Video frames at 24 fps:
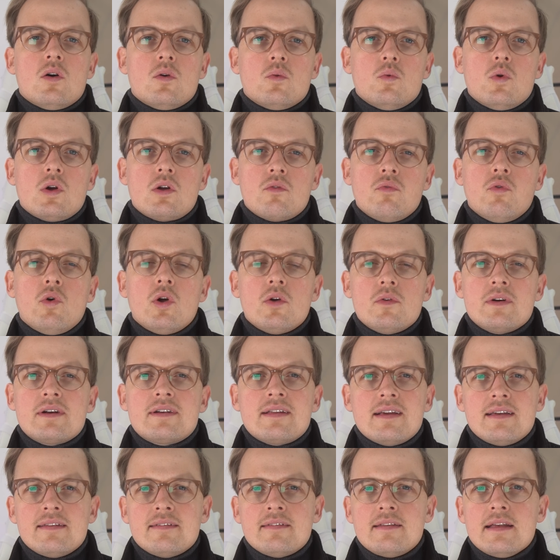Walk forward
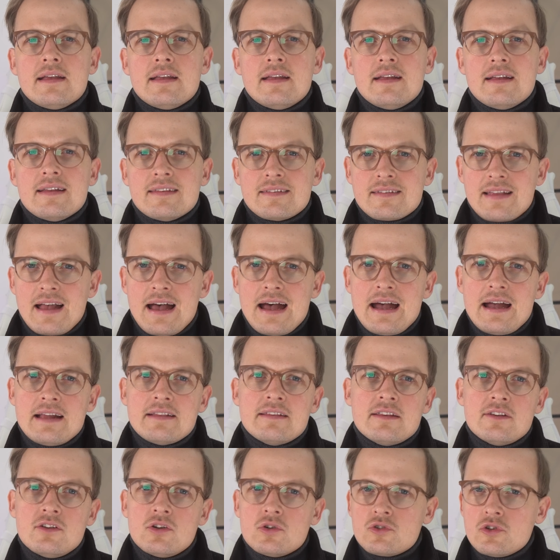testing is the
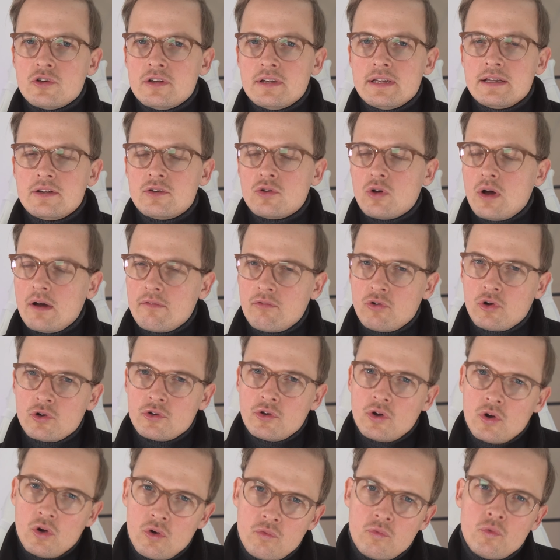antidote you need to
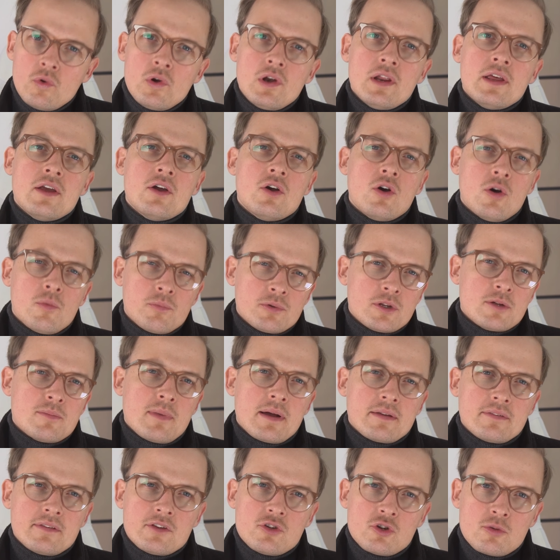avoid overly
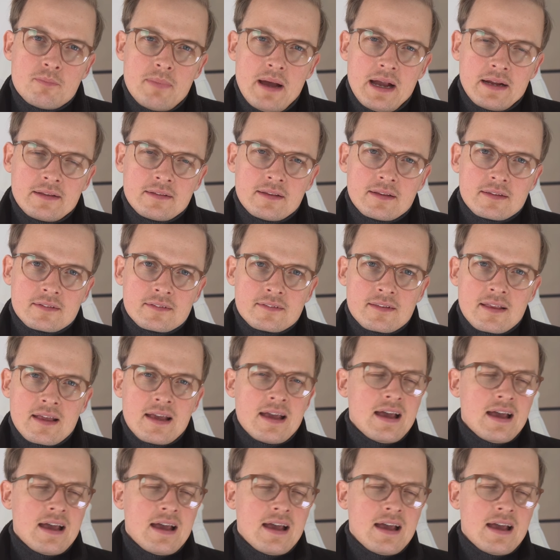optimizing your backtest